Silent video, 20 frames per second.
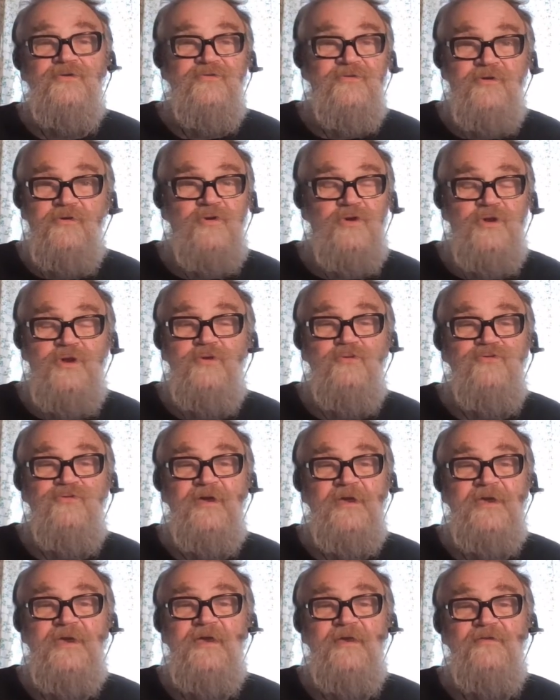new
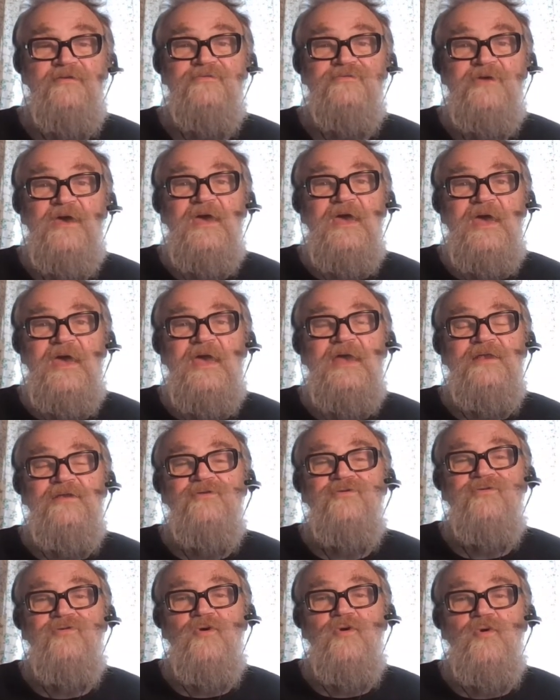chickens
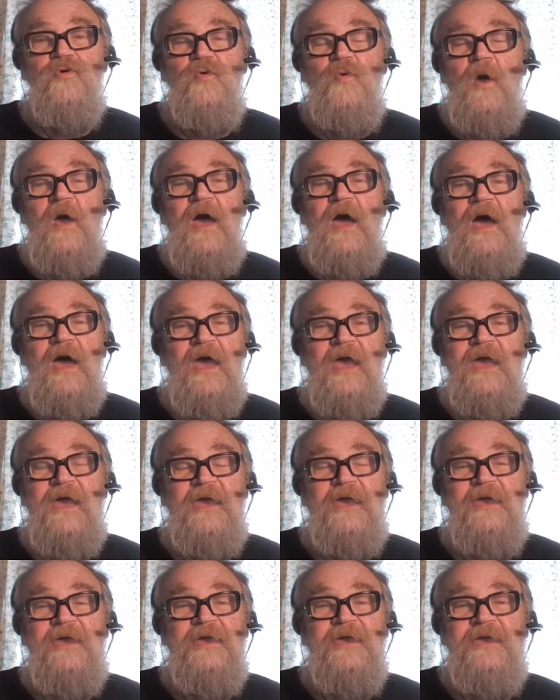into
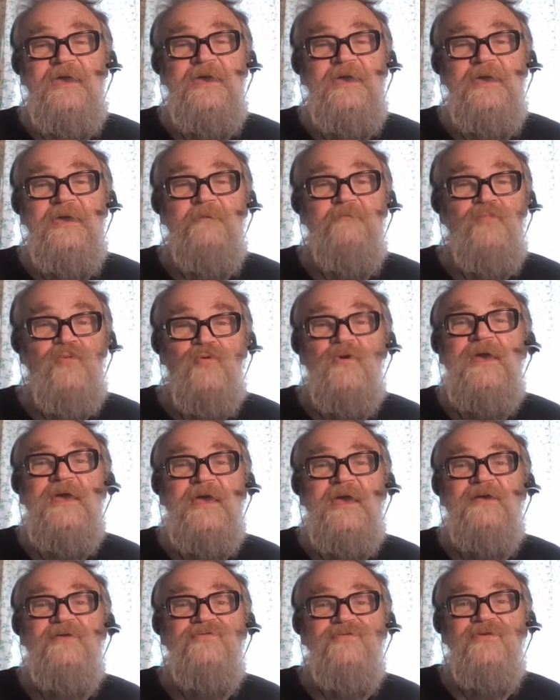a
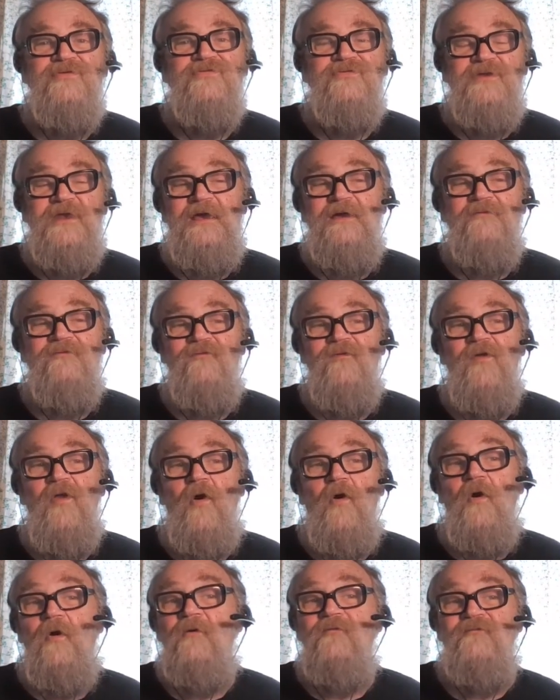pre-existing
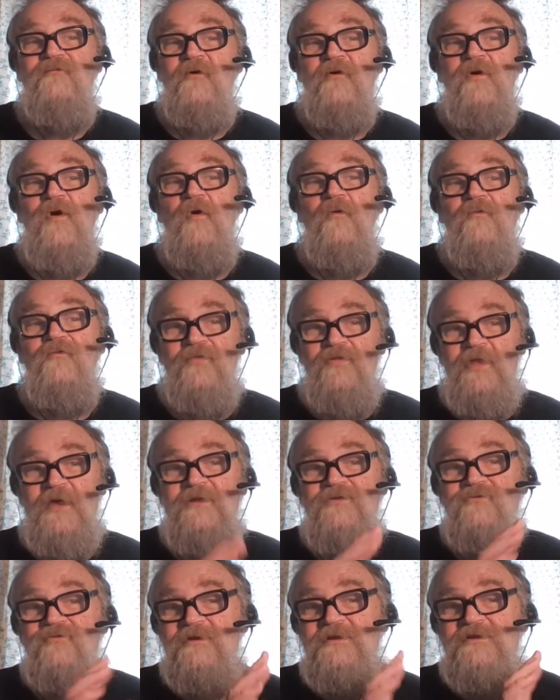flock. Very often they're
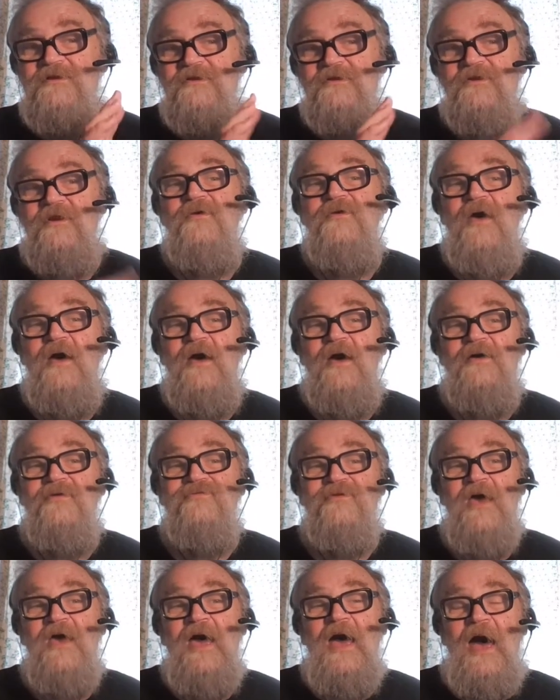treated
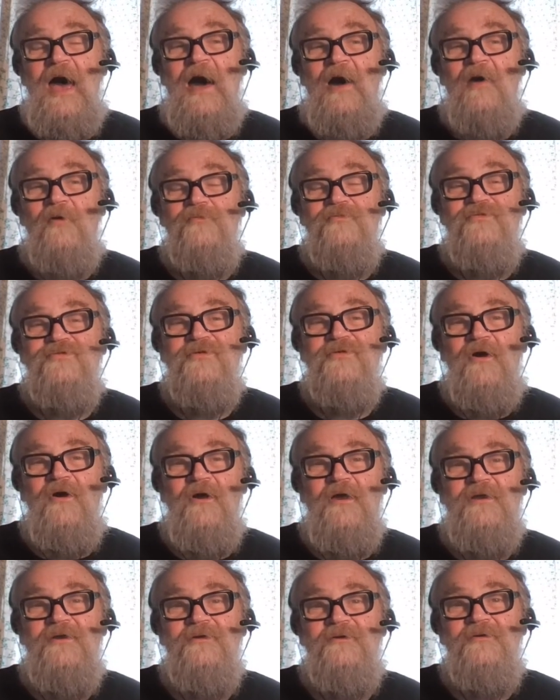as
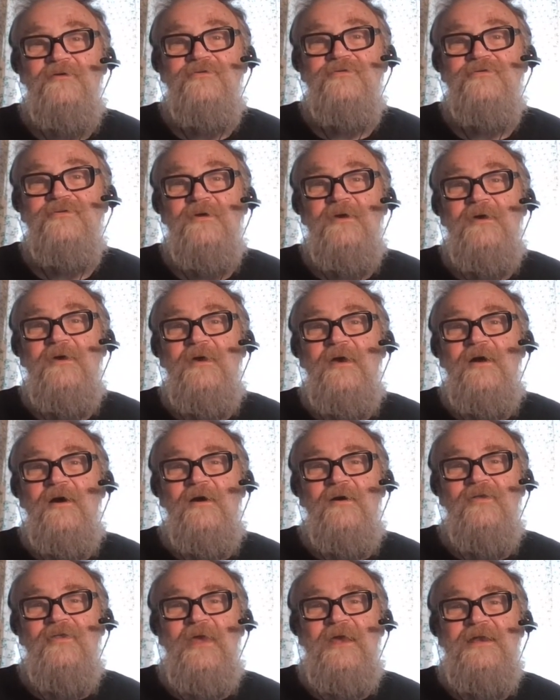outsiders,
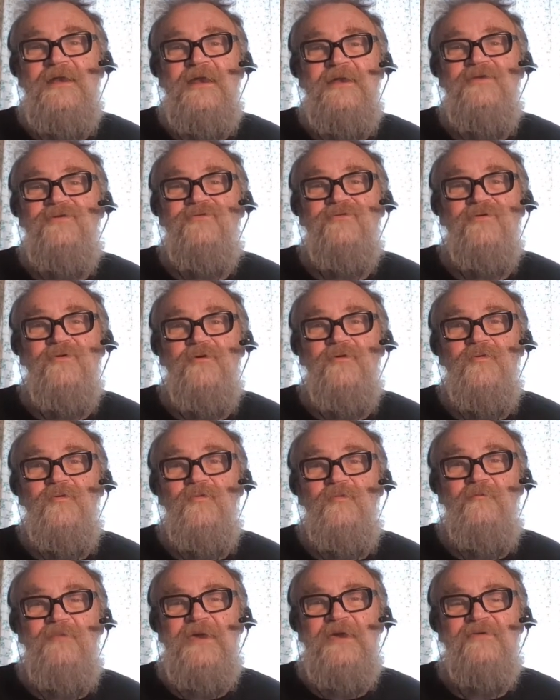and they need to
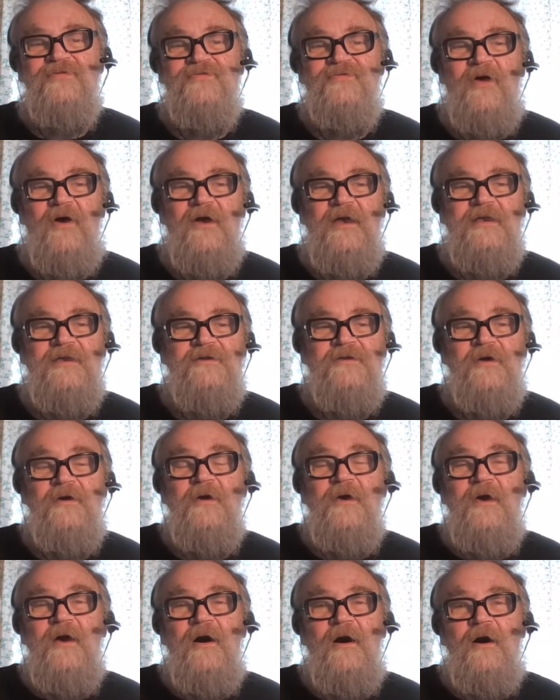be assigned
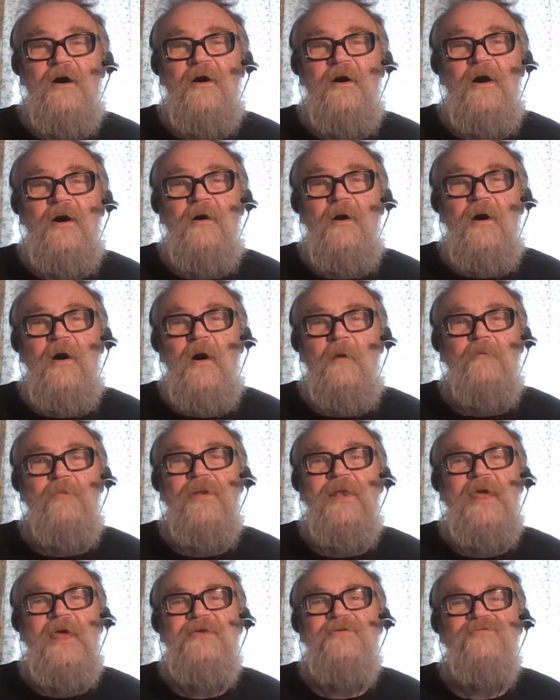a
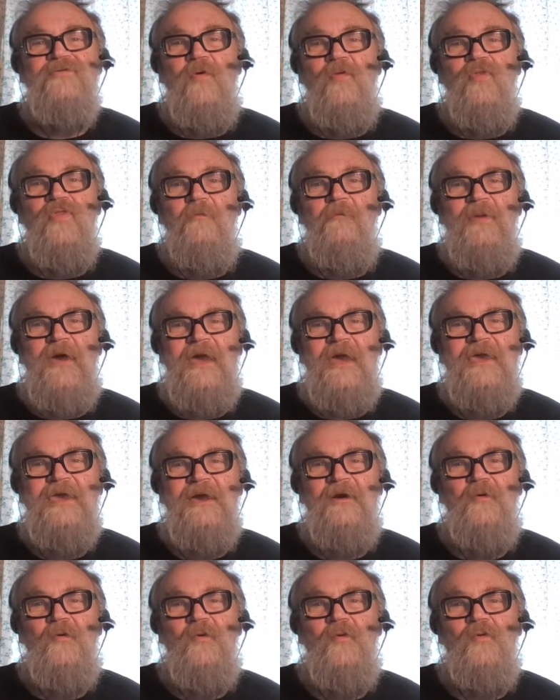place on the
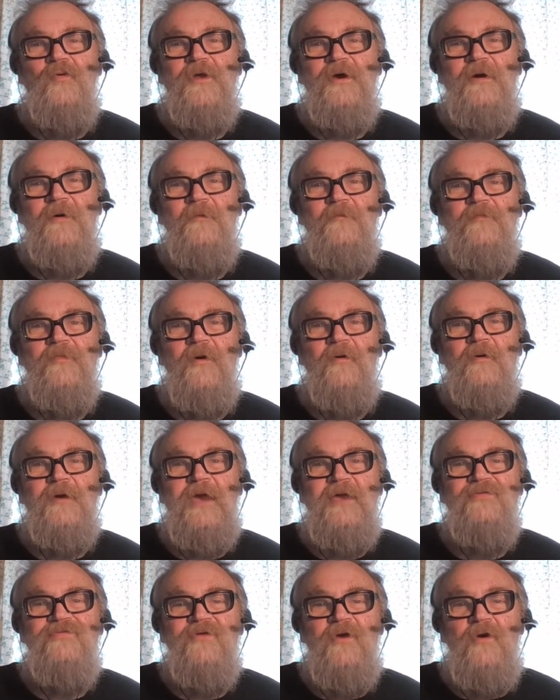pecking order.
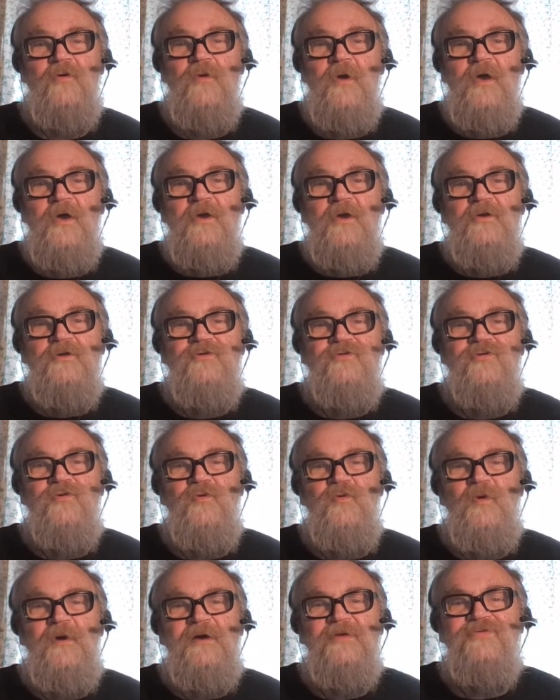Okay, so
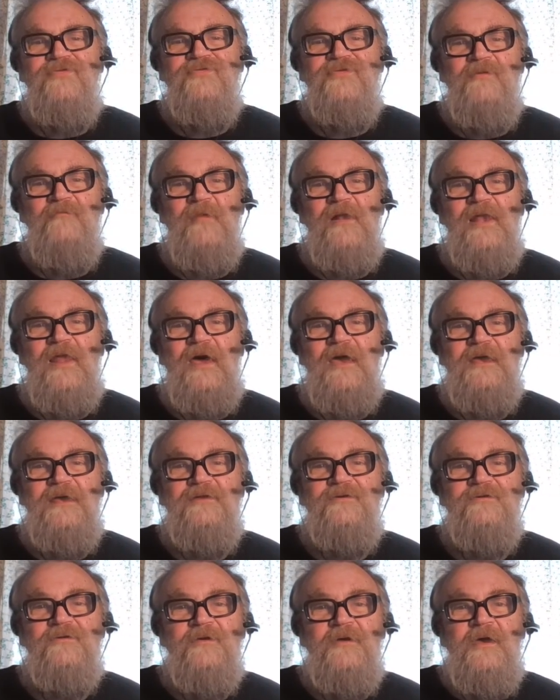to
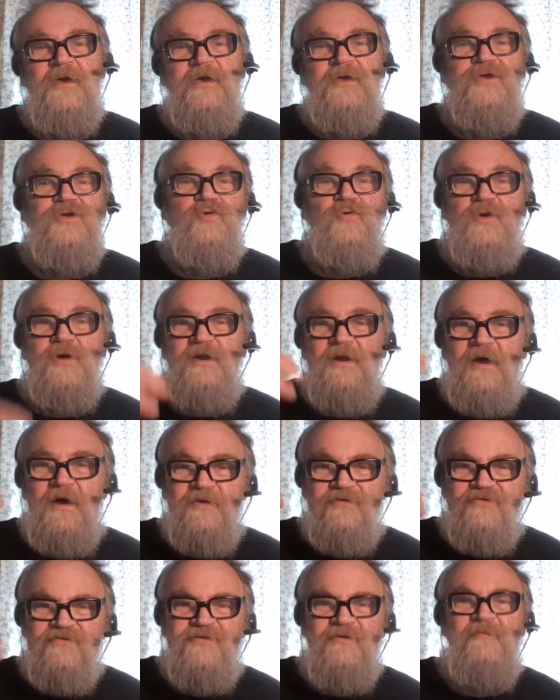assimilate. You can
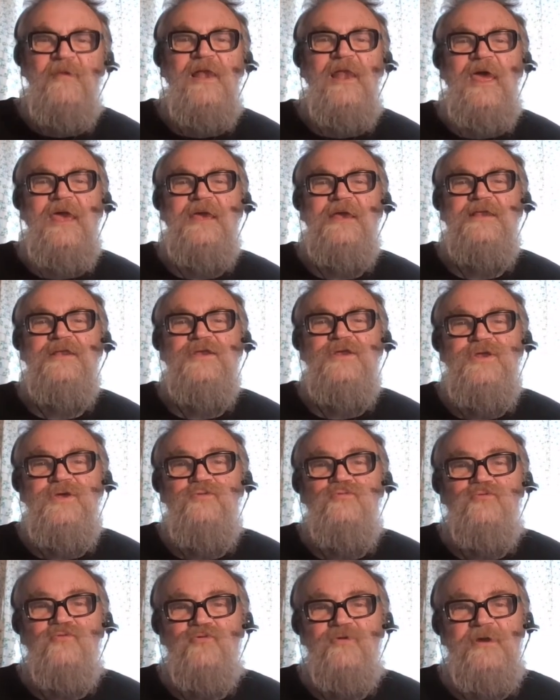assimilate
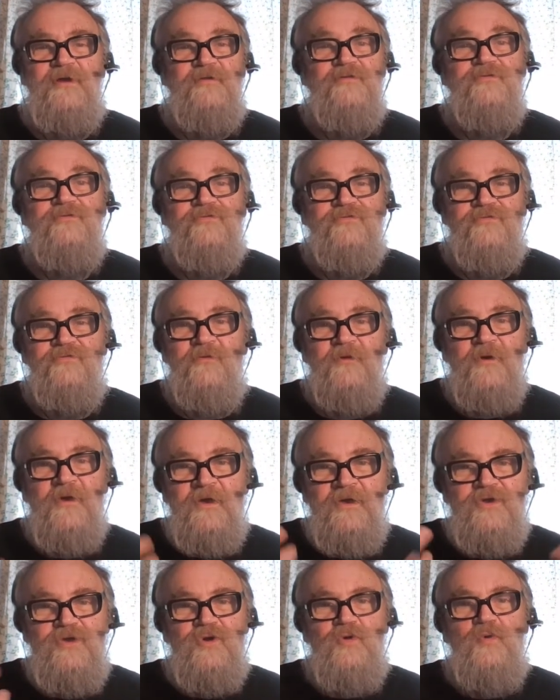nutrients.
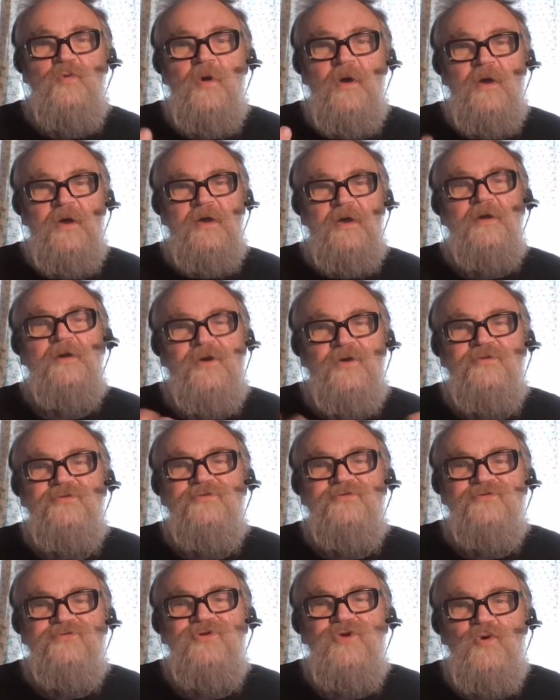You
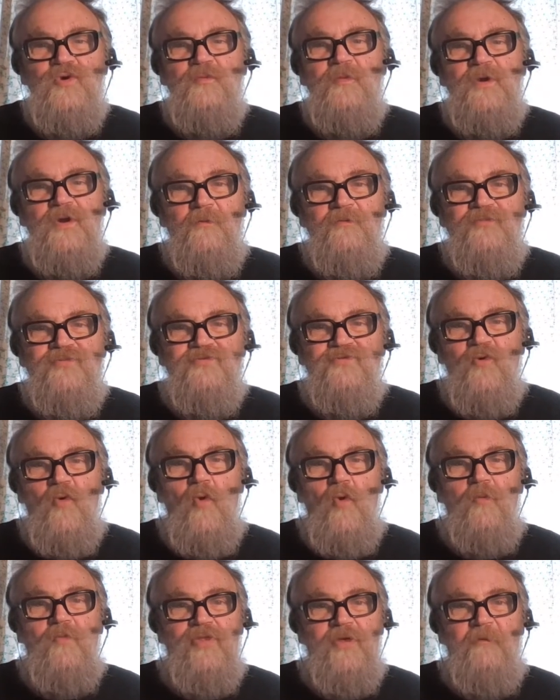consume and
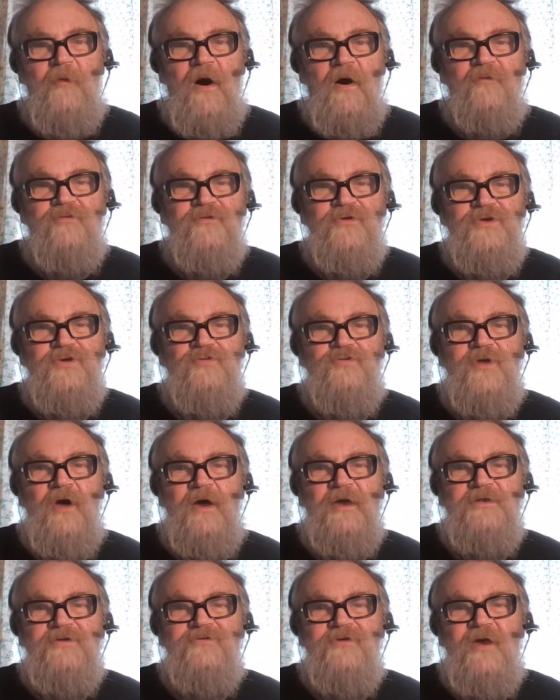absorb them after you
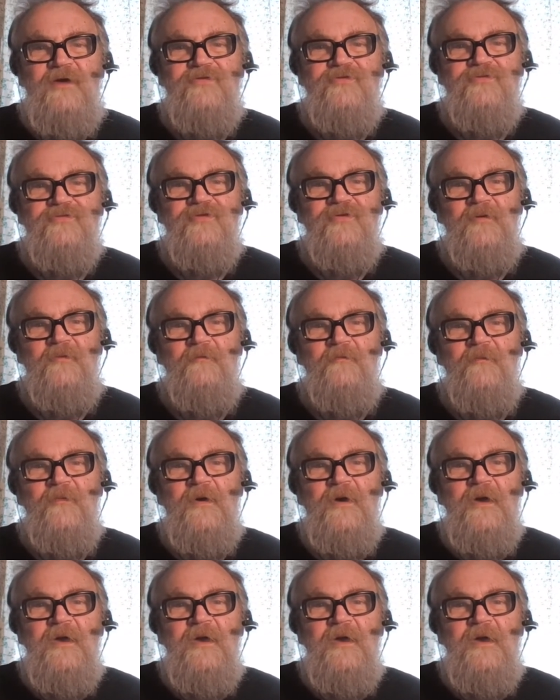digest them.